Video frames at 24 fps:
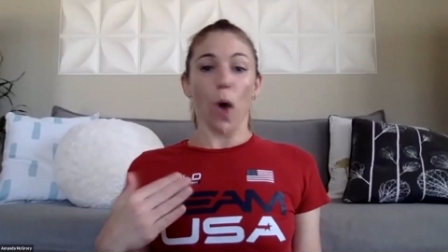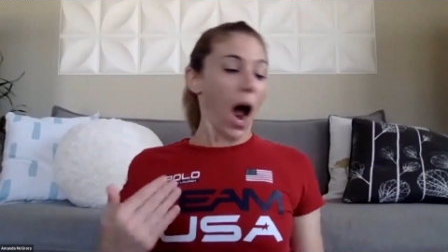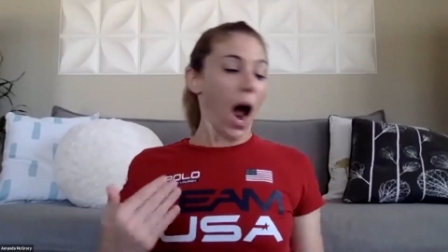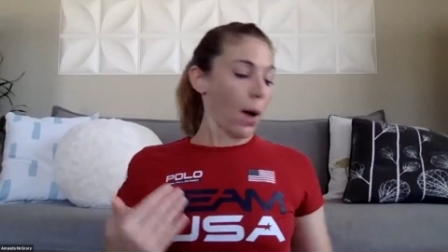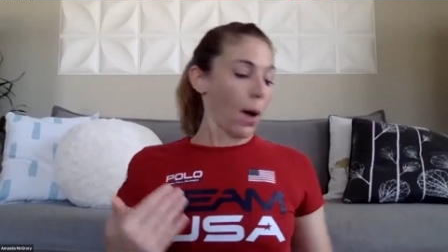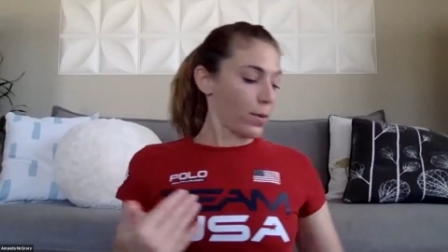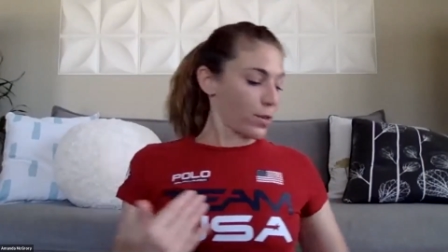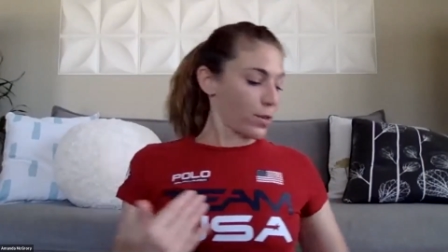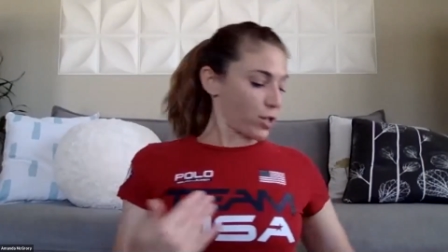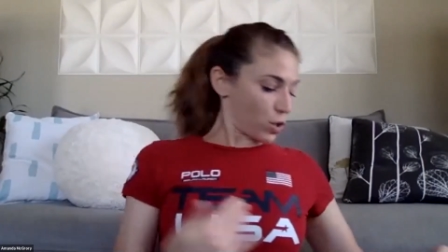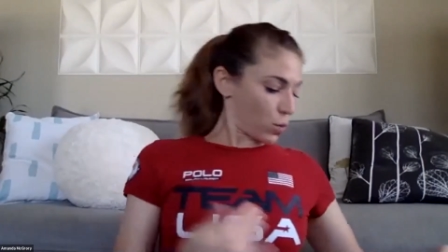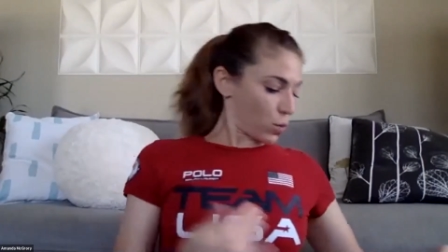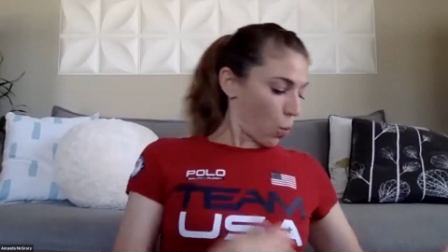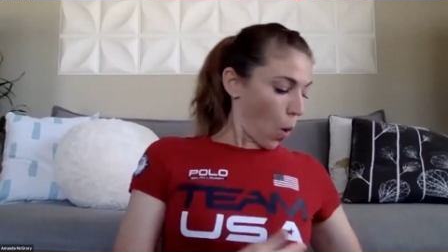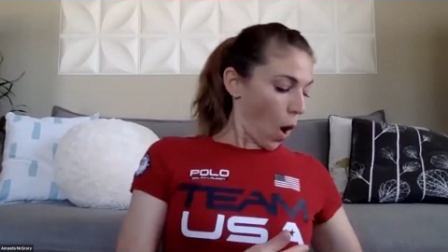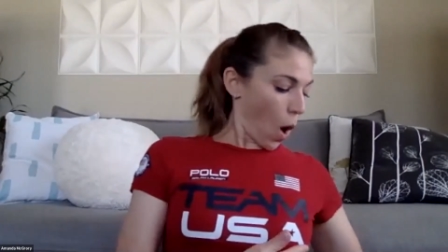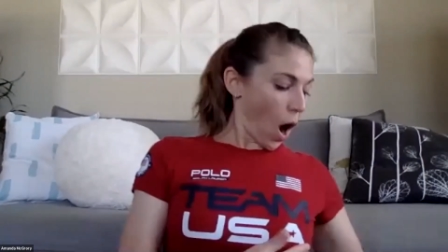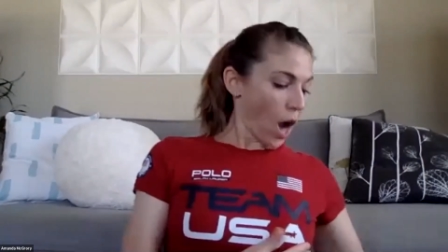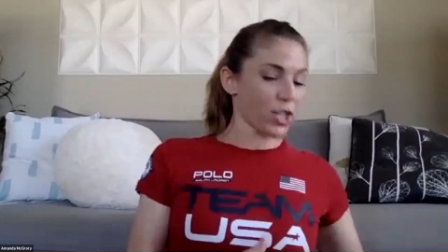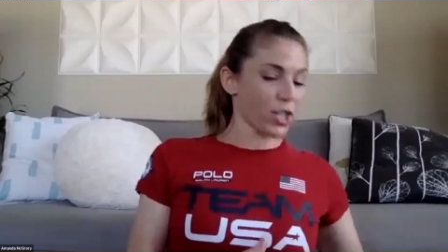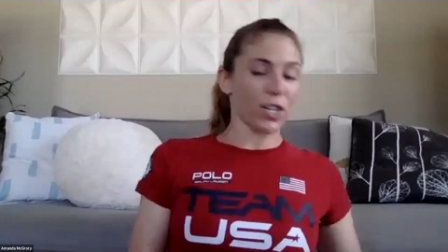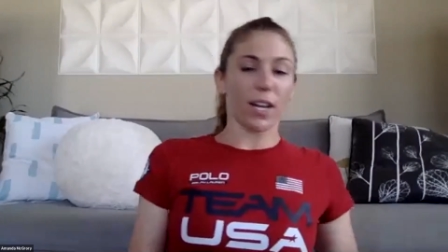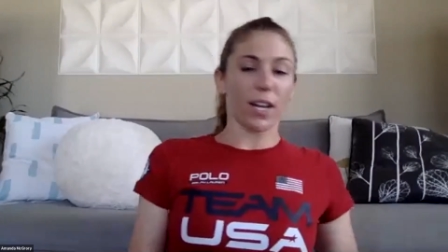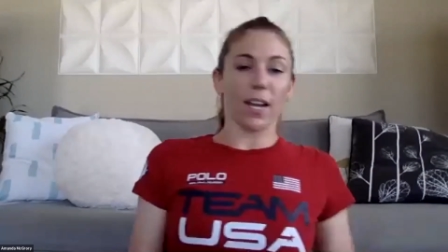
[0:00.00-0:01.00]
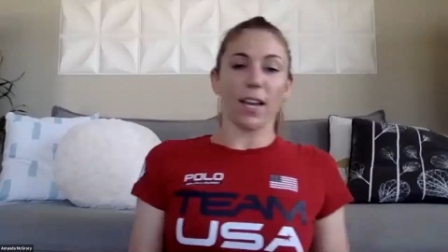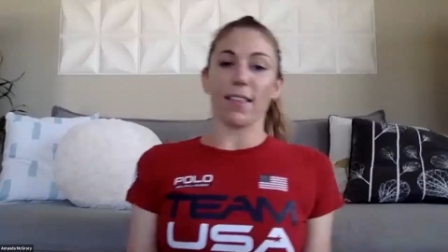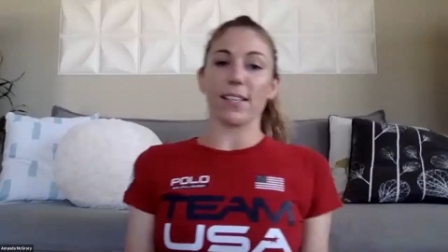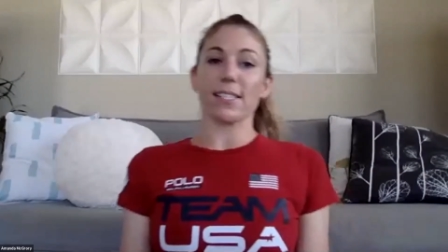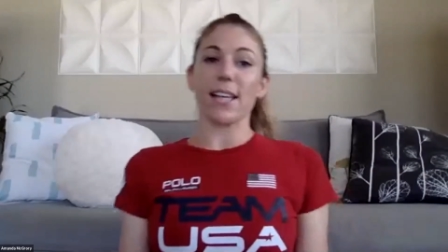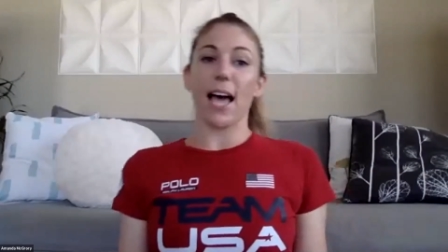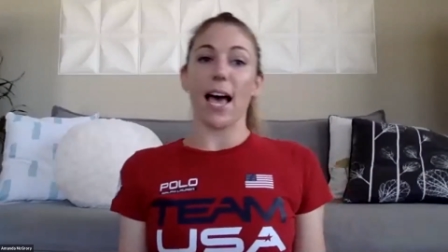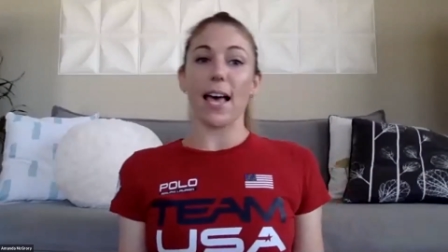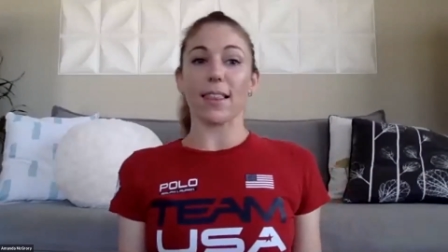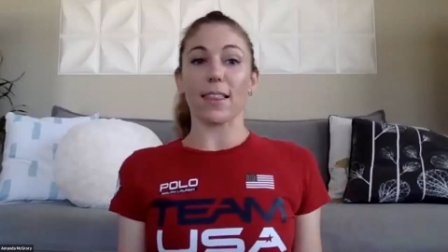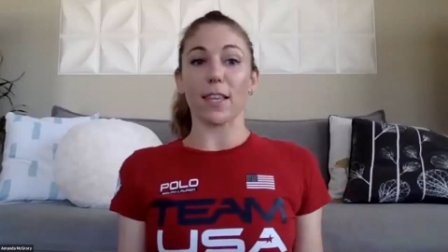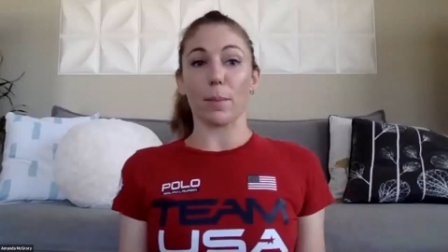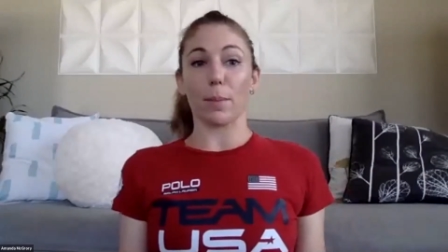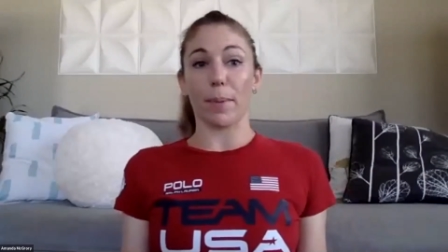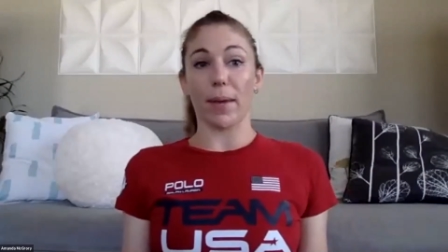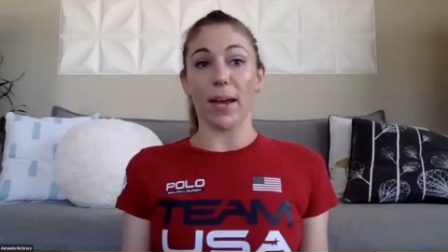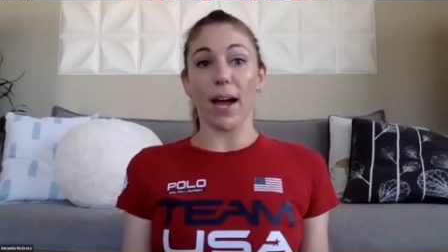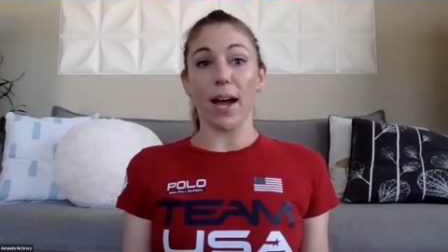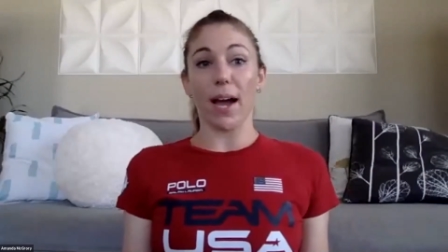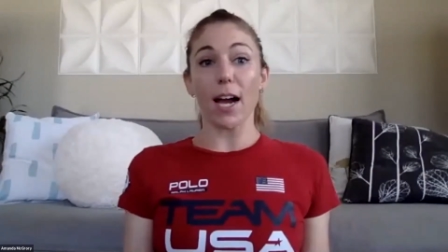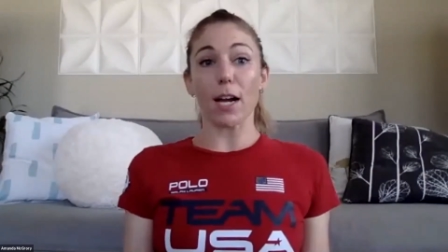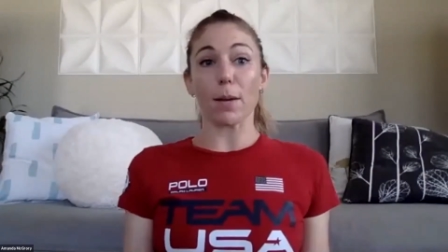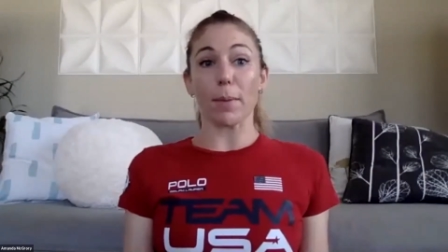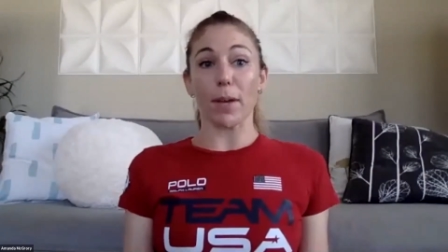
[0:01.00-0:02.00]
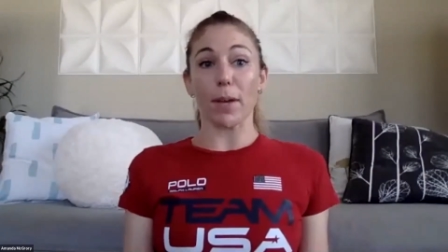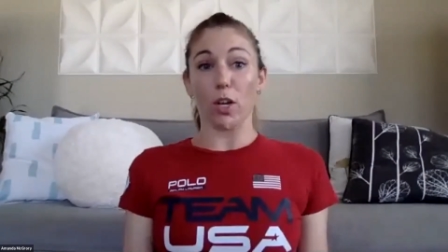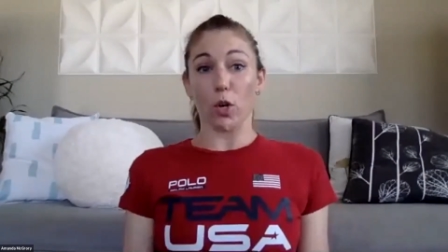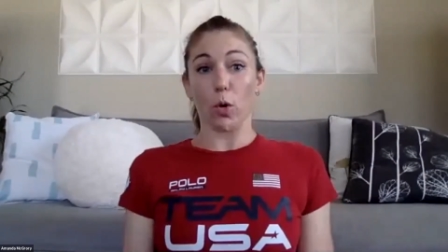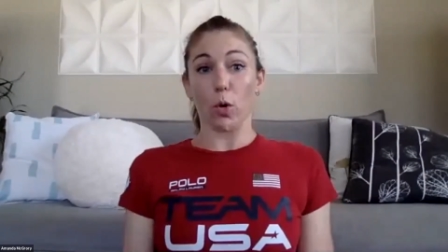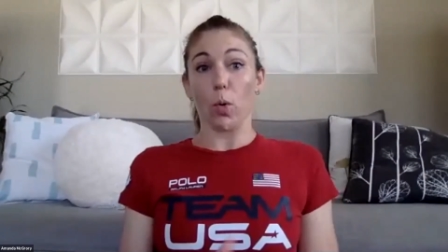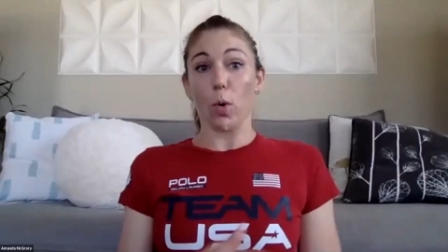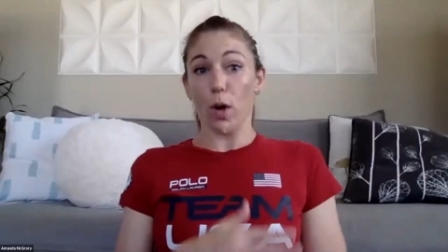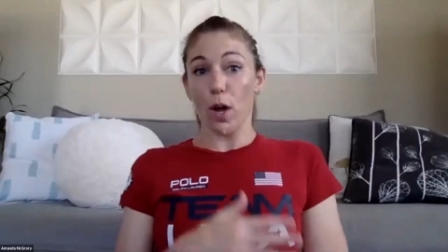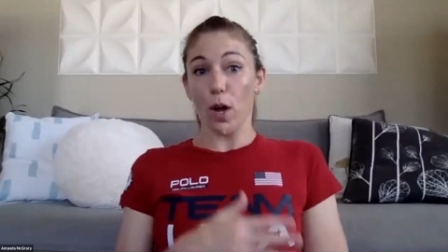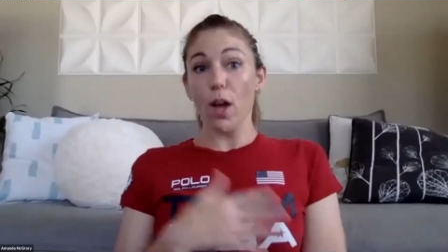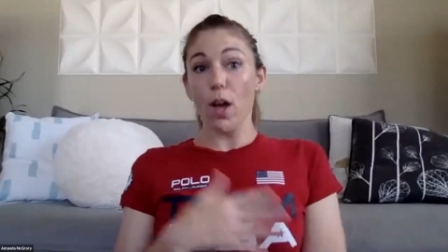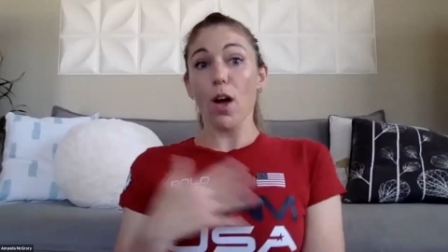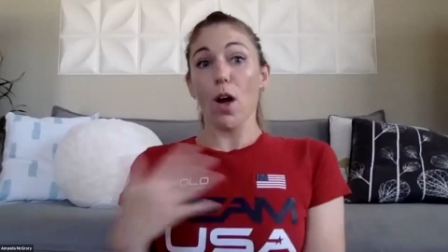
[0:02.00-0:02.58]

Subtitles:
I was just watching this athlete behind me who